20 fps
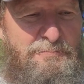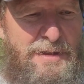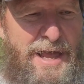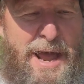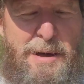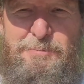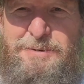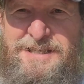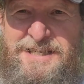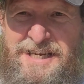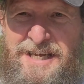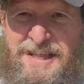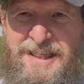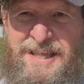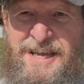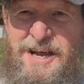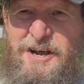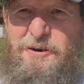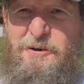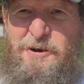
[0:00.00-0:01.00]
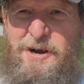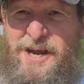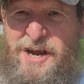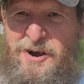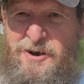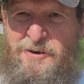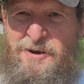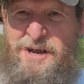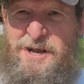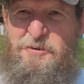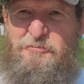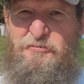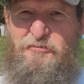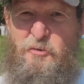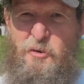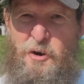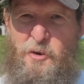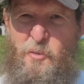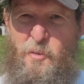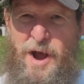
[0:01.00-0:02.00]
Embassy Theater here in
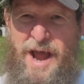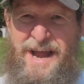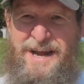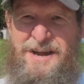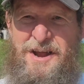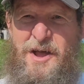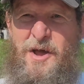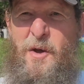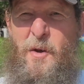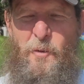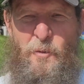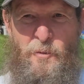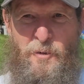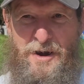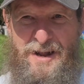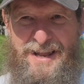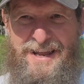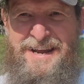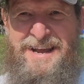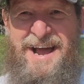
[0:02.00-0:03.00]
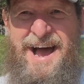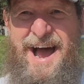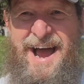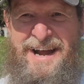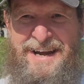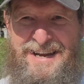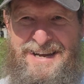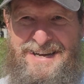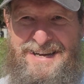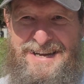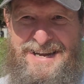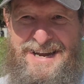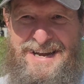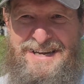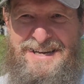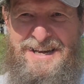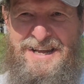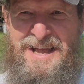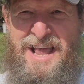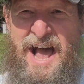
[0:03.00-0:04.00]
Fort Wayne. Really kind of neat.
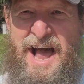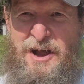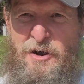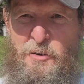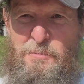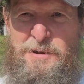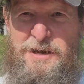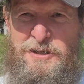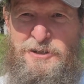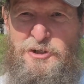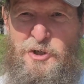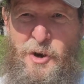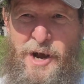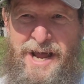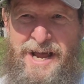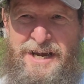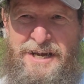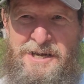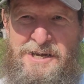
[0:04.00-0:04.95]
I hope you enjoy it.